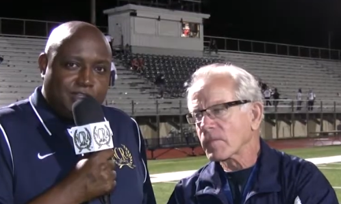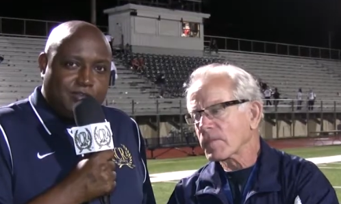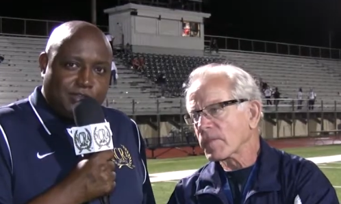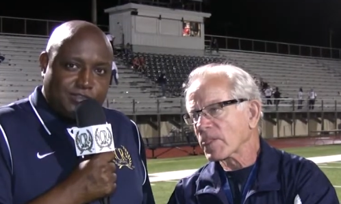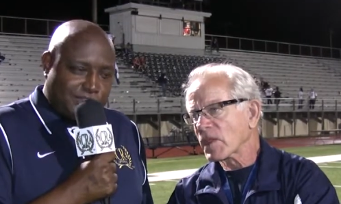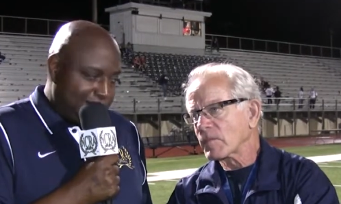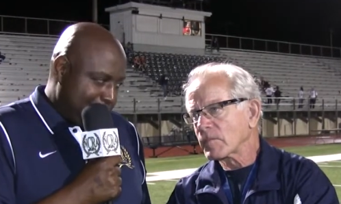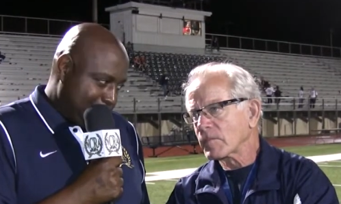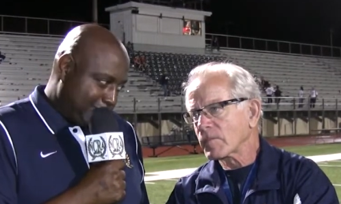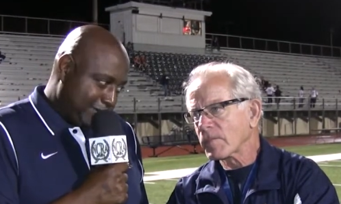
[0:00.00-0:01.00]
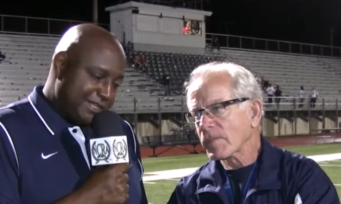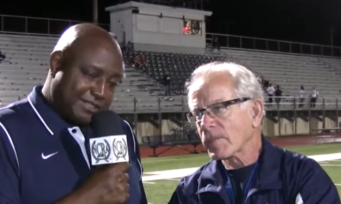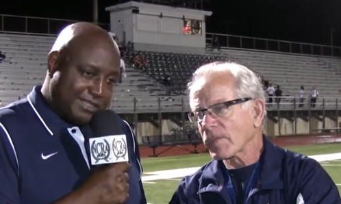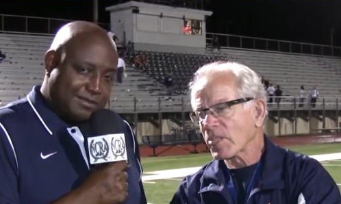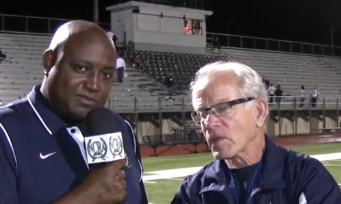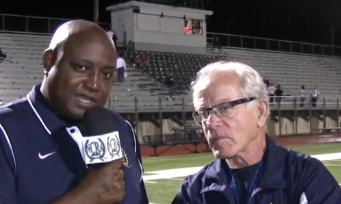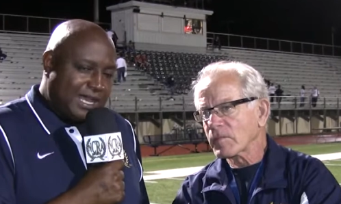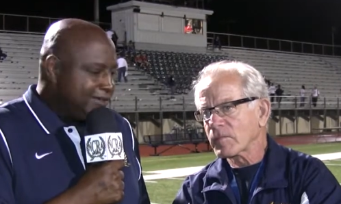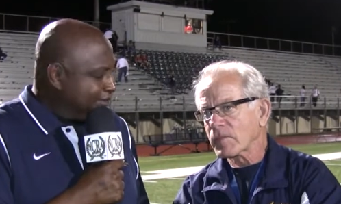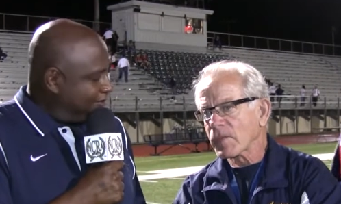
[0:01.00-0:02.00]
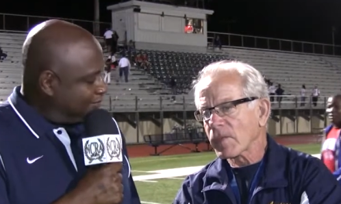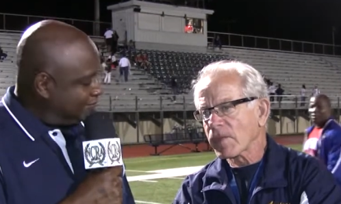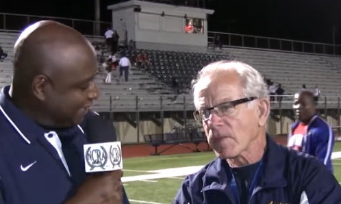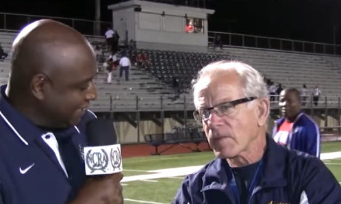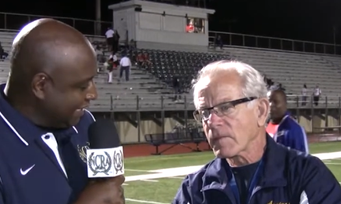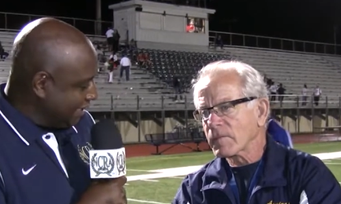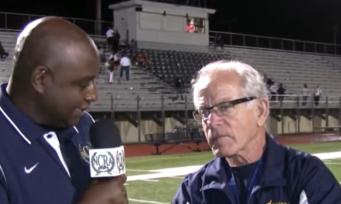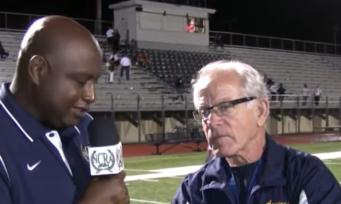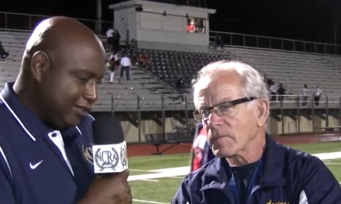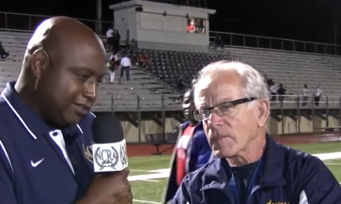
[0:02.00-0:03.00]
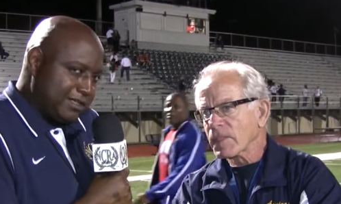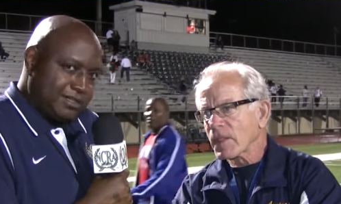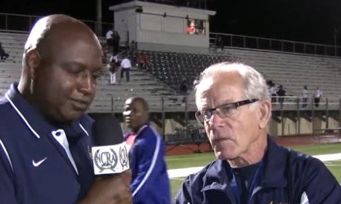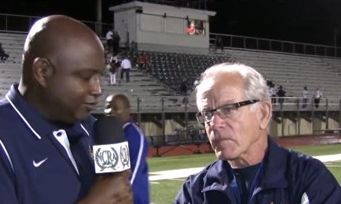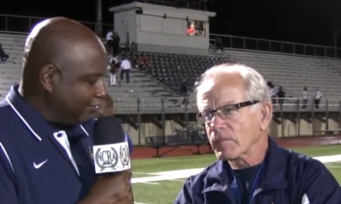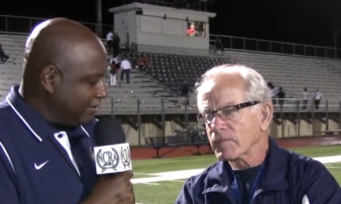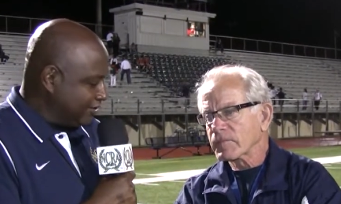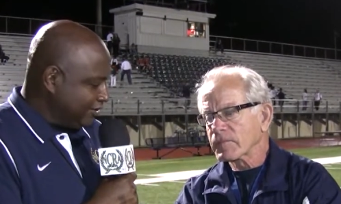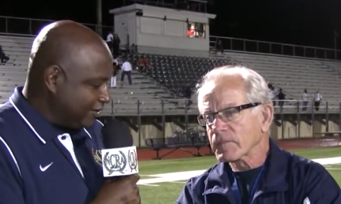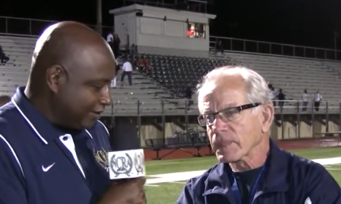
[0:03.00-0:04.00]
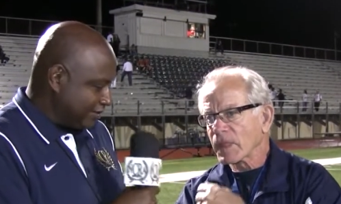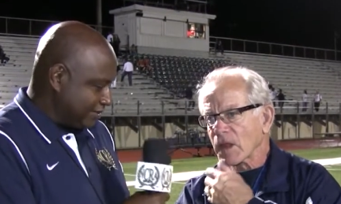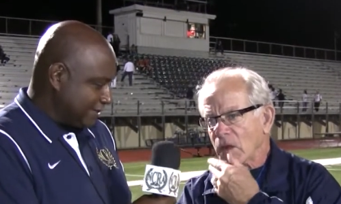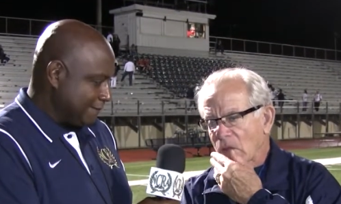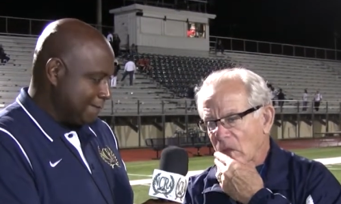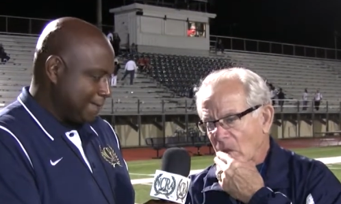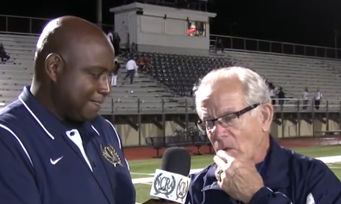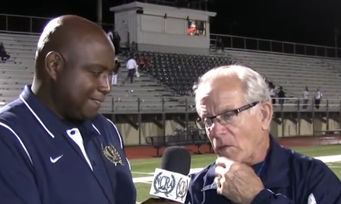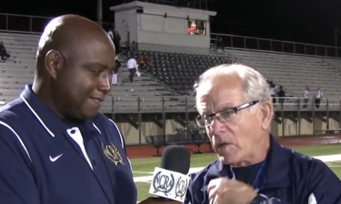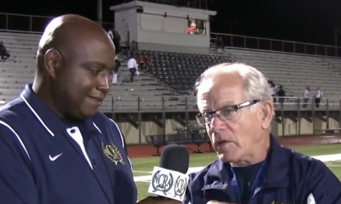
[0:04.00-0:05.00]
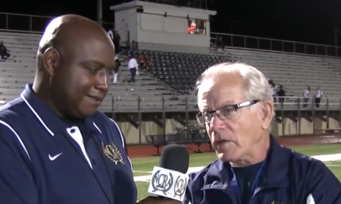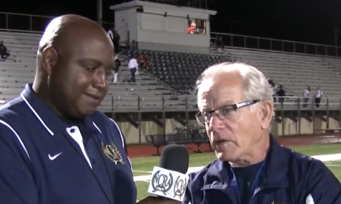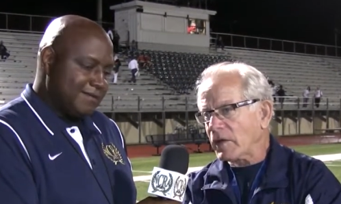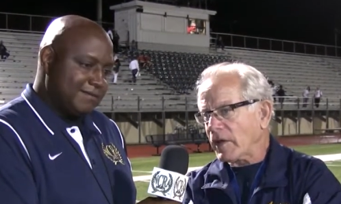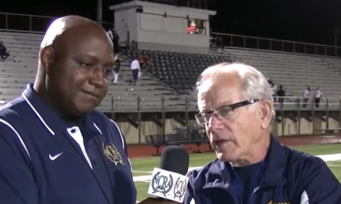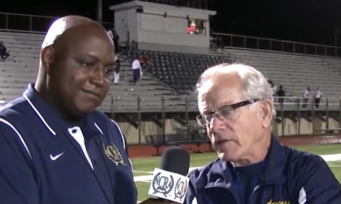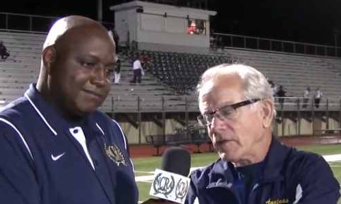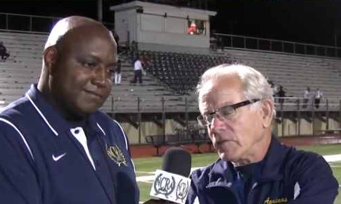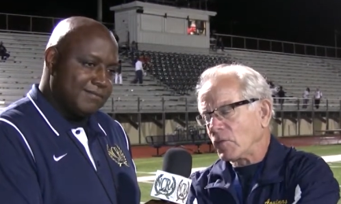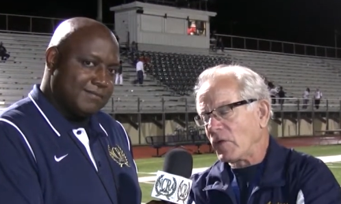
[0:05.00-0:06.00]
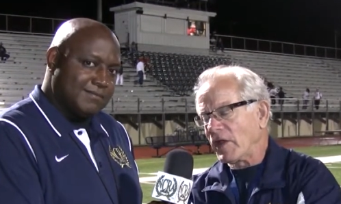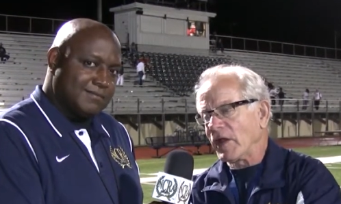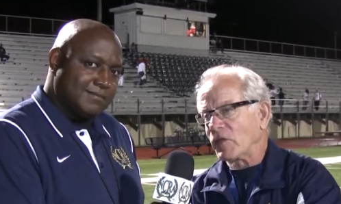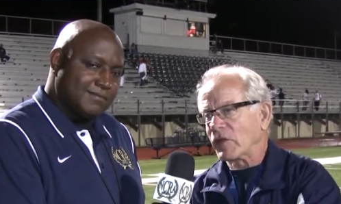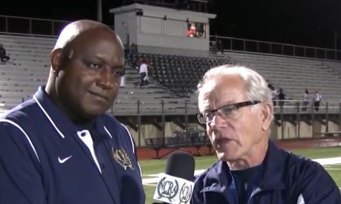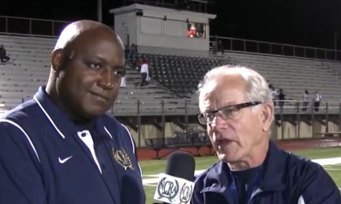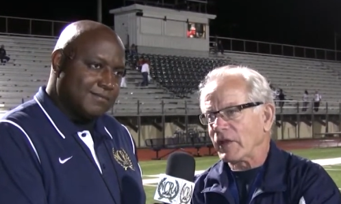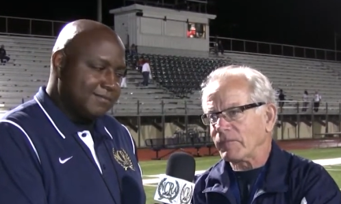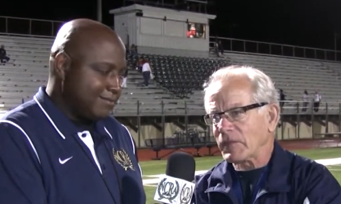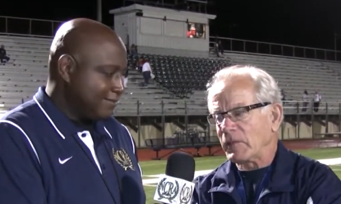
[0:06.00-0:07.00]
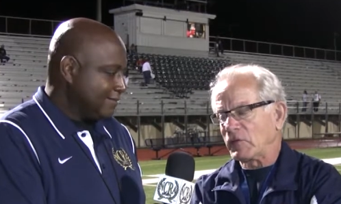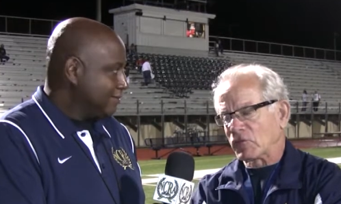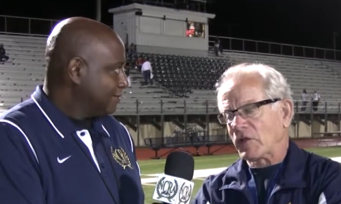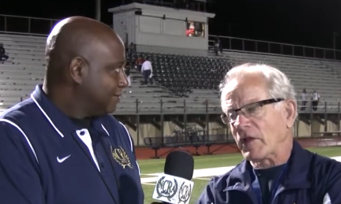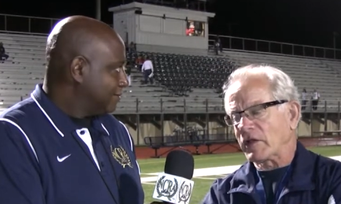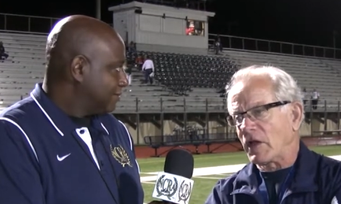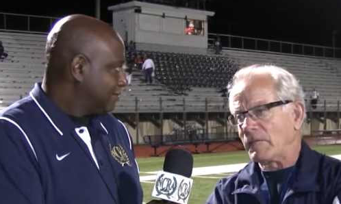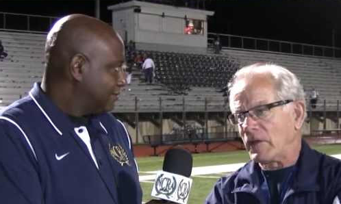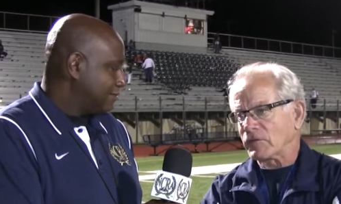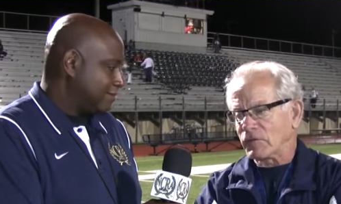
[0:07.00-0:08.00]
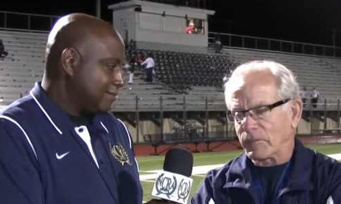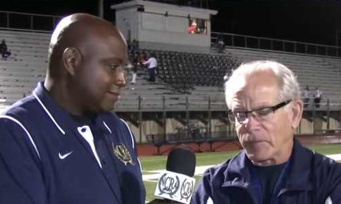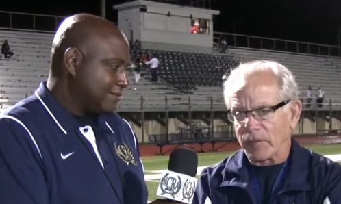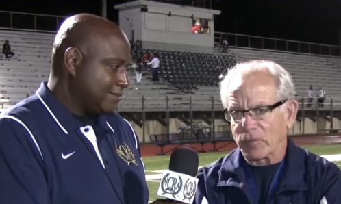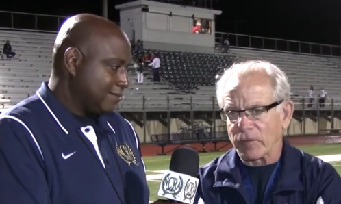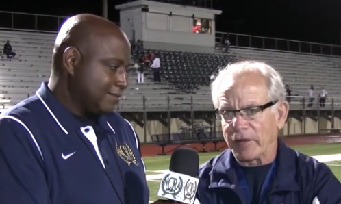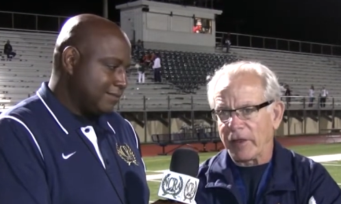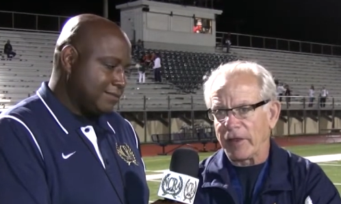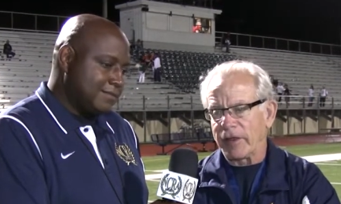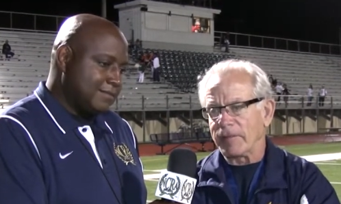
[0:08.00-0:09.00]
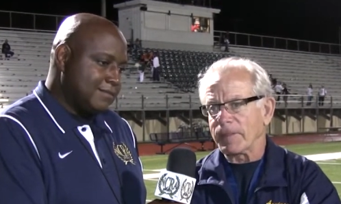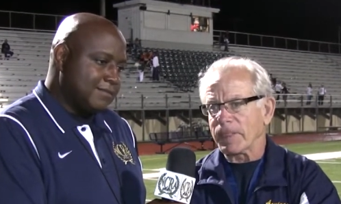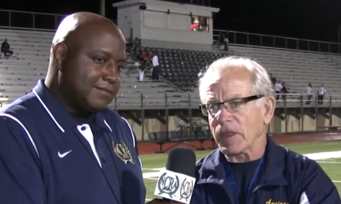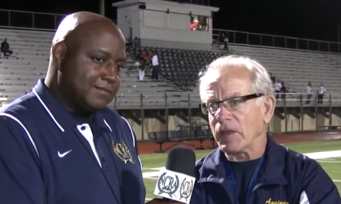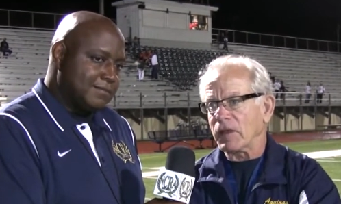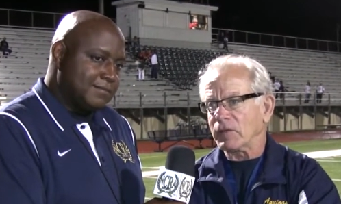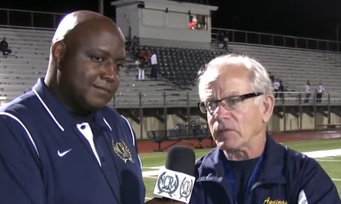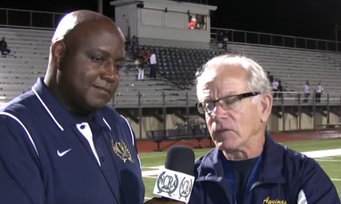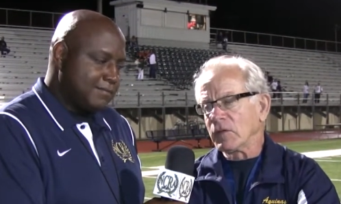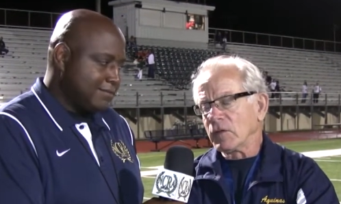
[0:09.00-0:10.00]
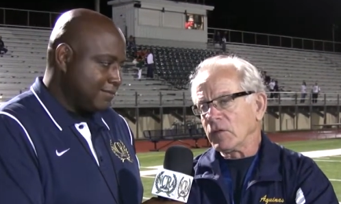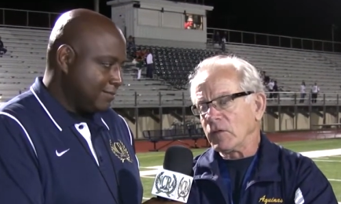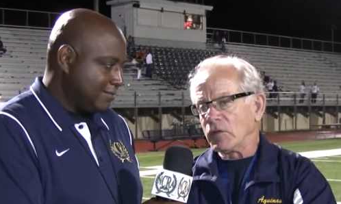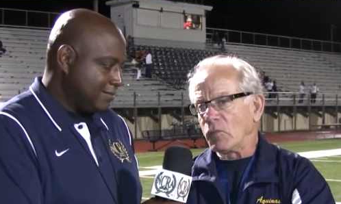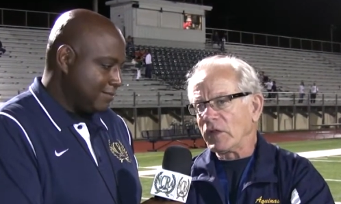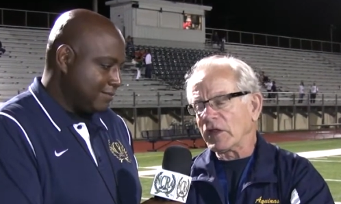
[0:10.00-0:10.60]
Speaker 1: You coached a lot of great teams. How does this one pan out and look to the ones you've coached?
Speaker 2: Well, uh, I, the way I look at it, I mean, there's a lot of comments in the paper today, and and you know, we